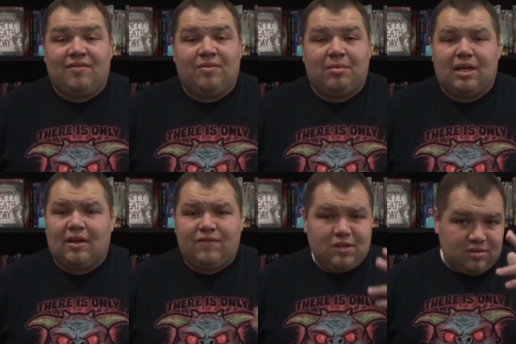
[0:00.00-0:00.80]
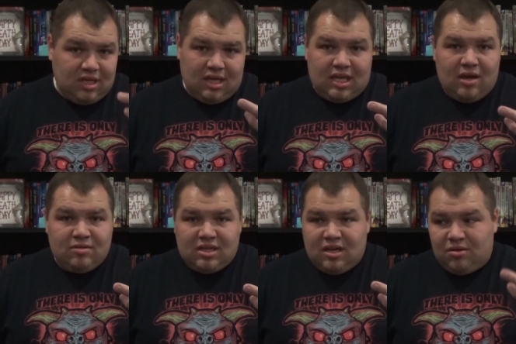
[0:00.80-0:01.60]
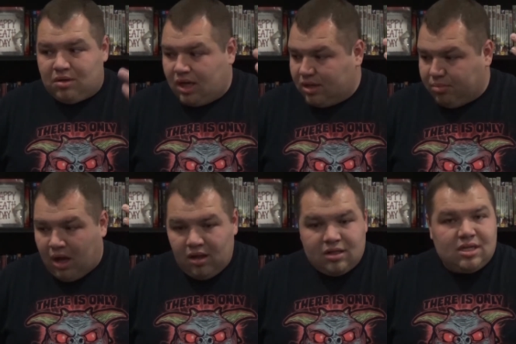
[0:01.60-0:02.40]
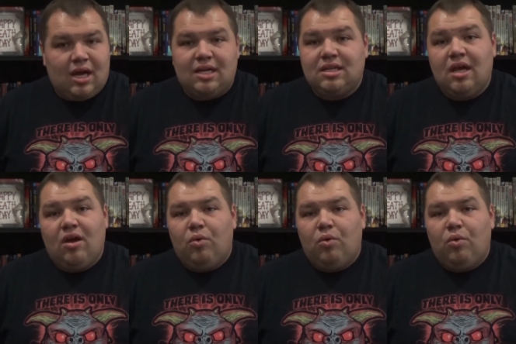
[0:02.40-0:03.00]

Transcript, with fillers: it for me. Have you seen Countdown? I apologize.